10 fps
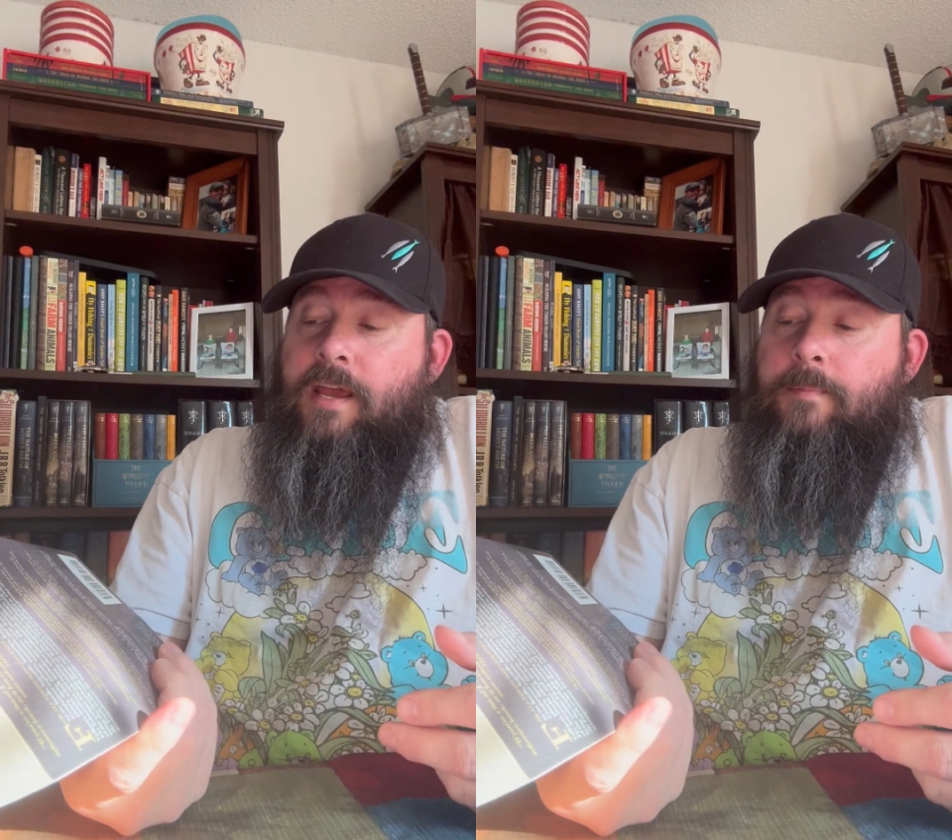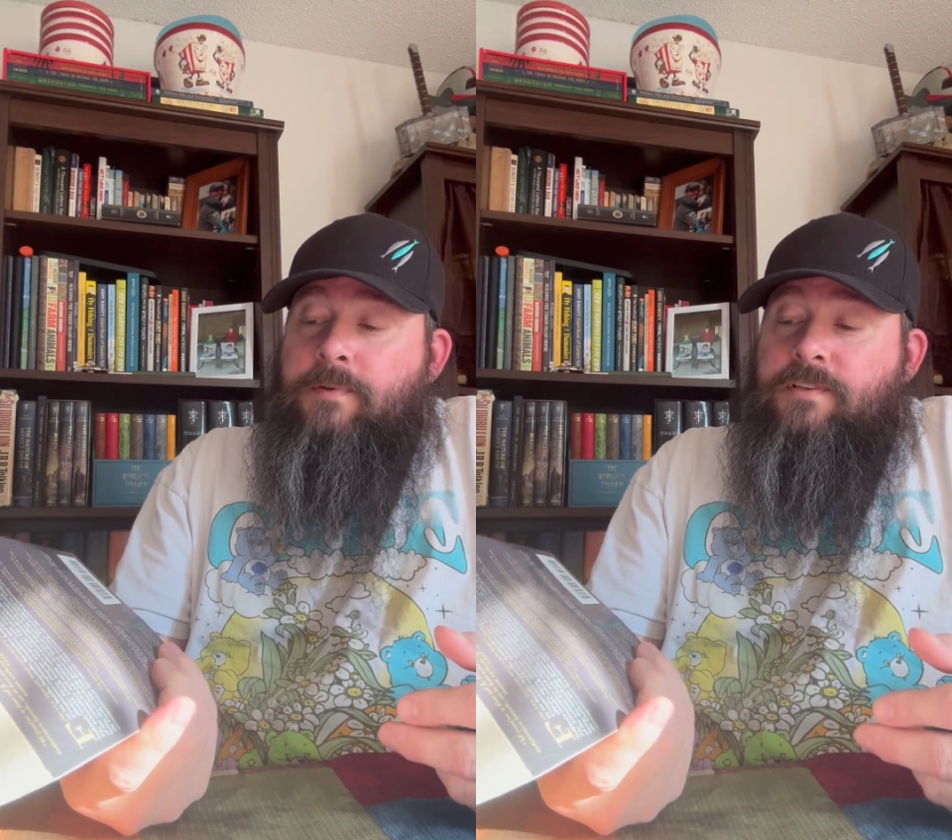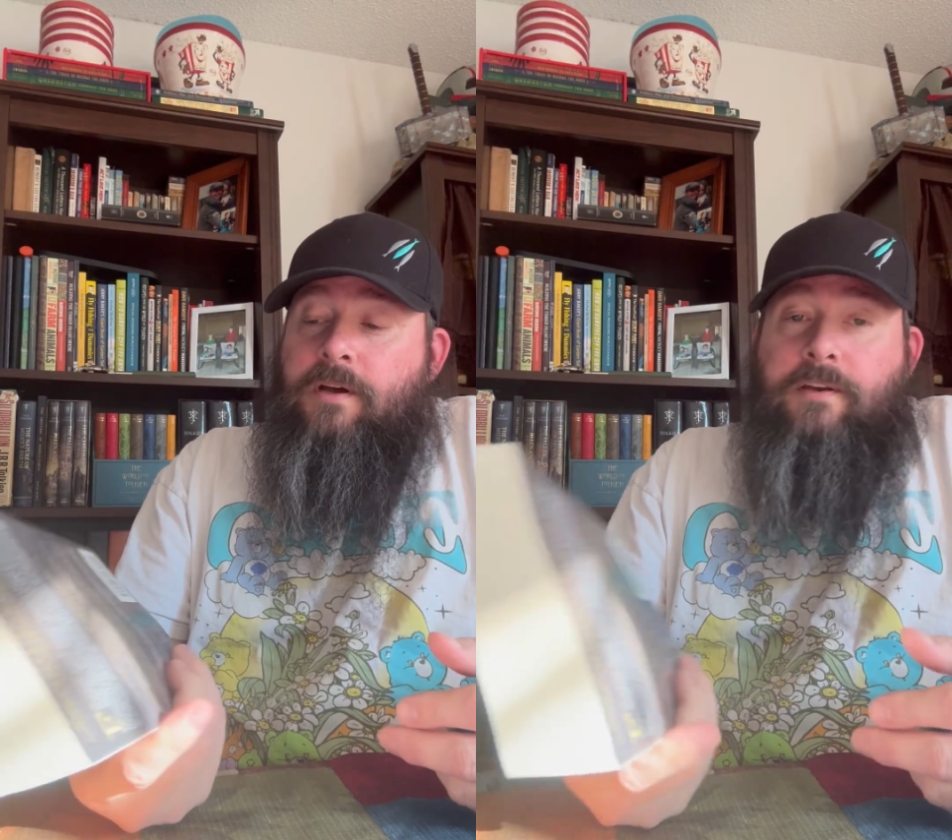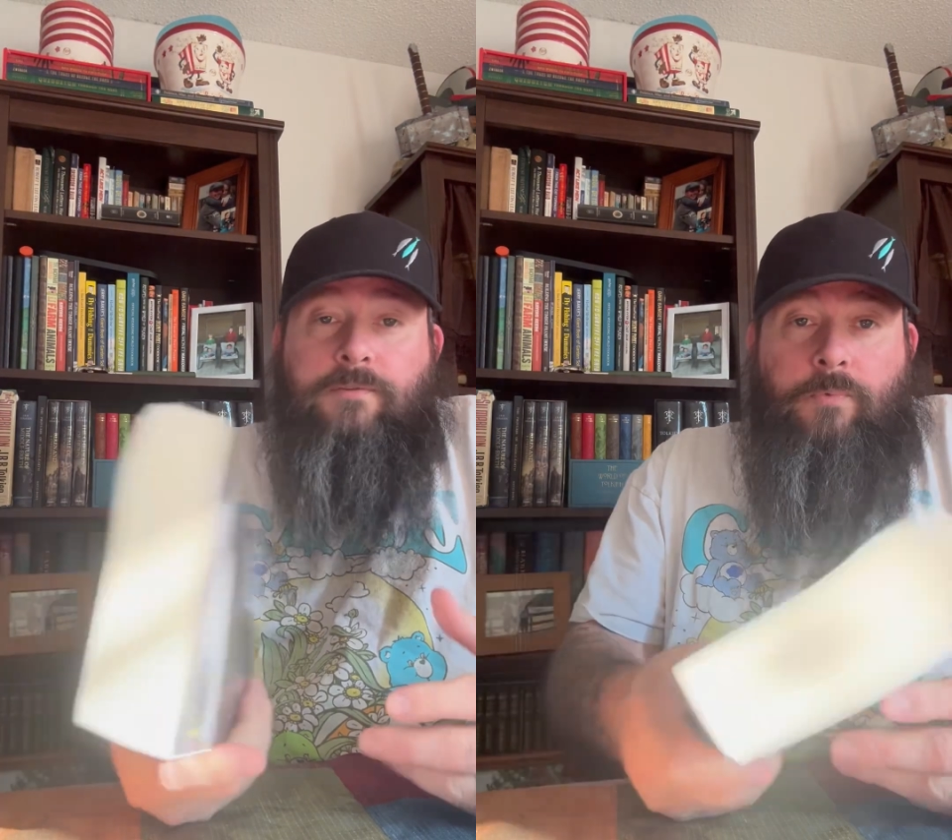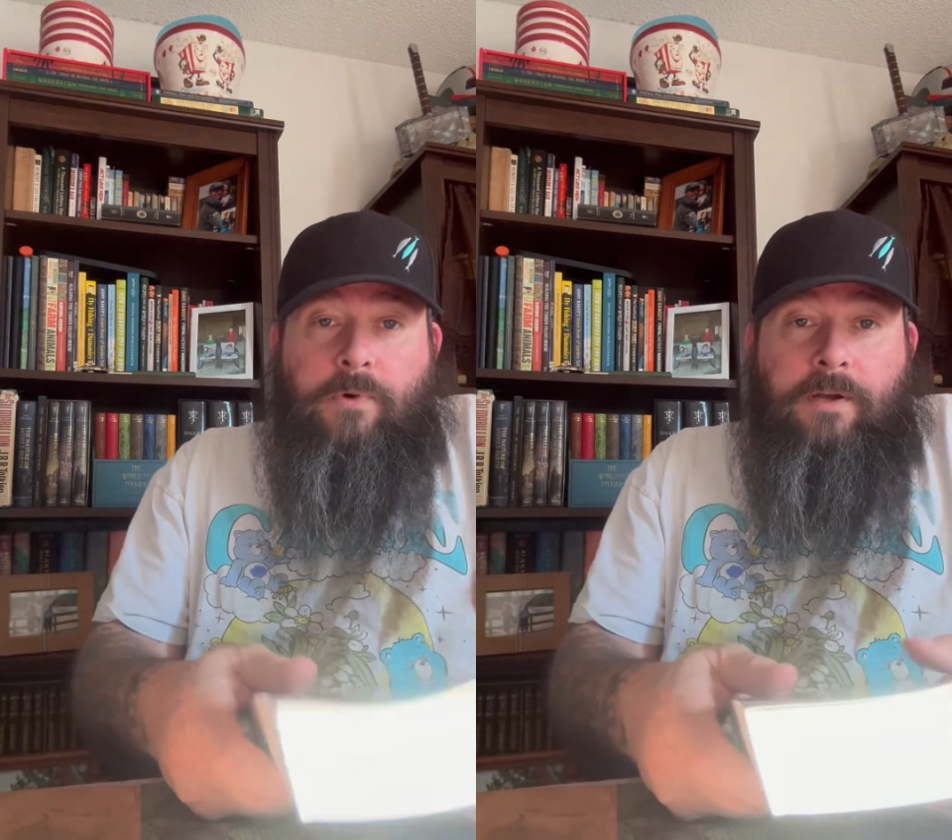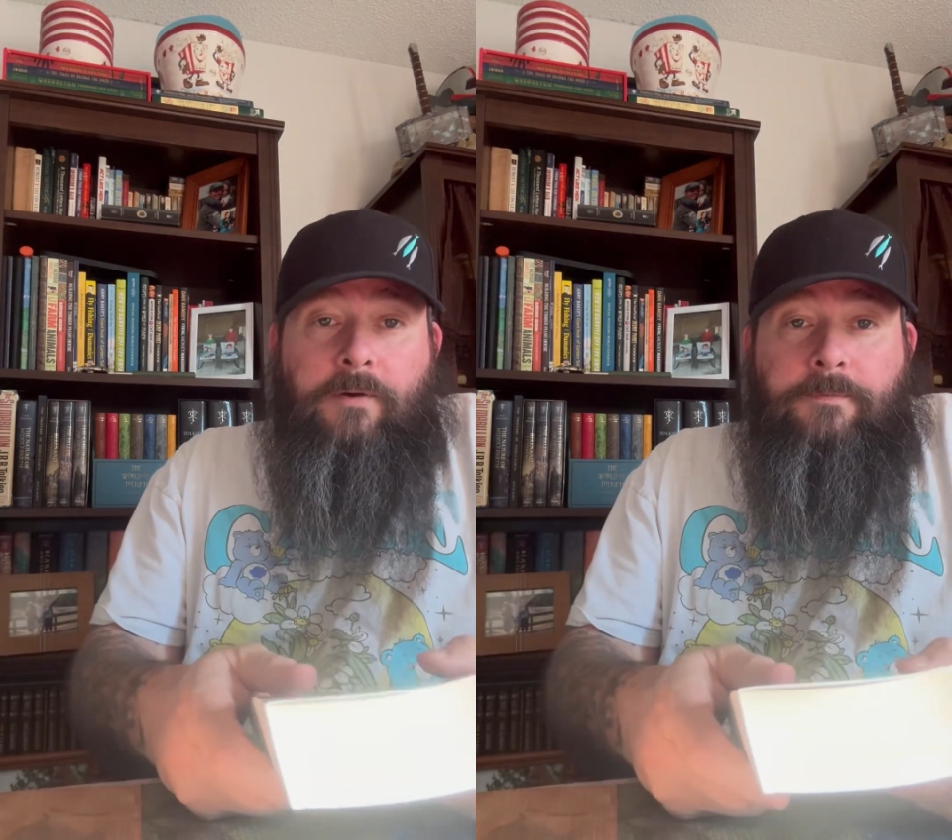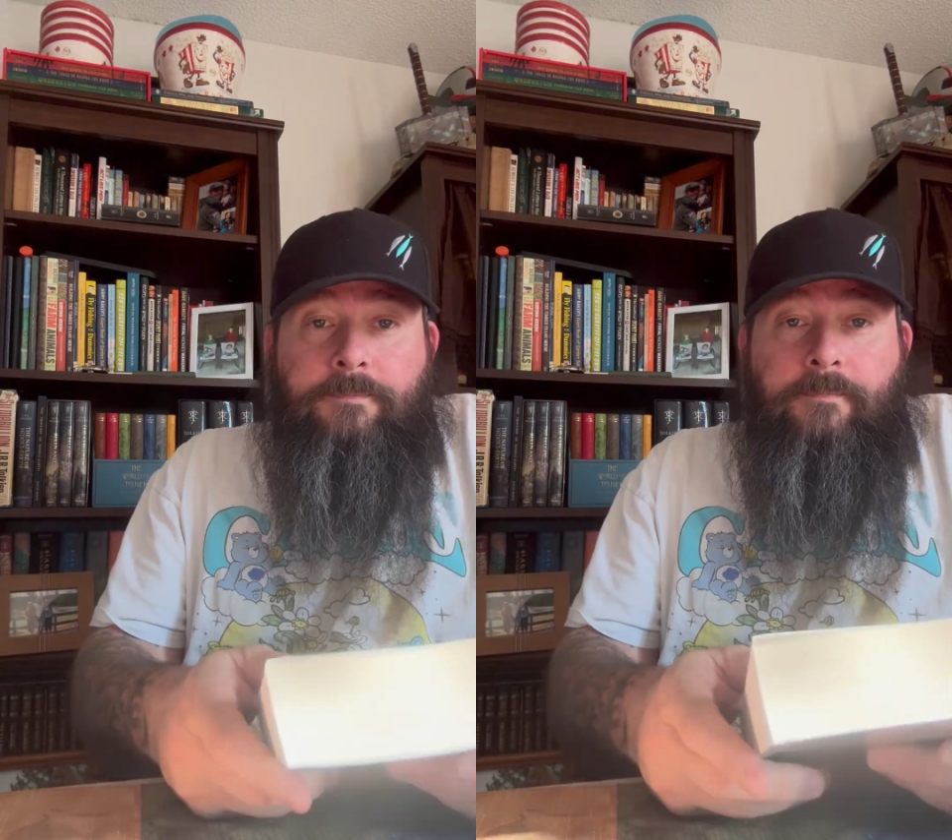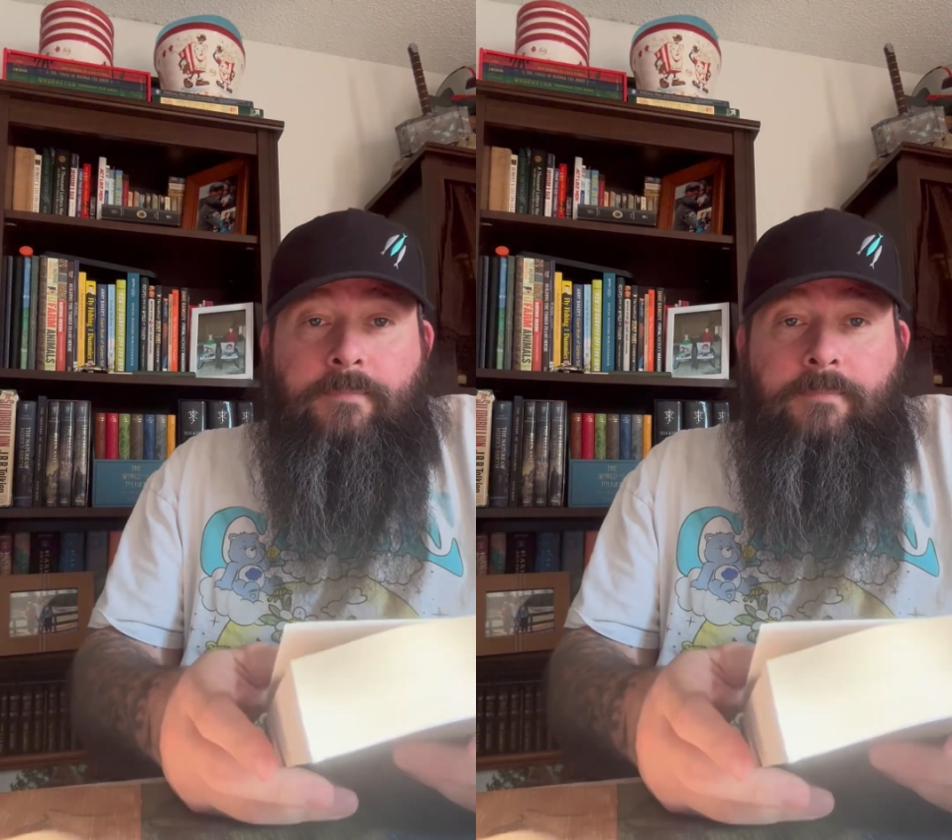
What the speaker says: Amazon as well.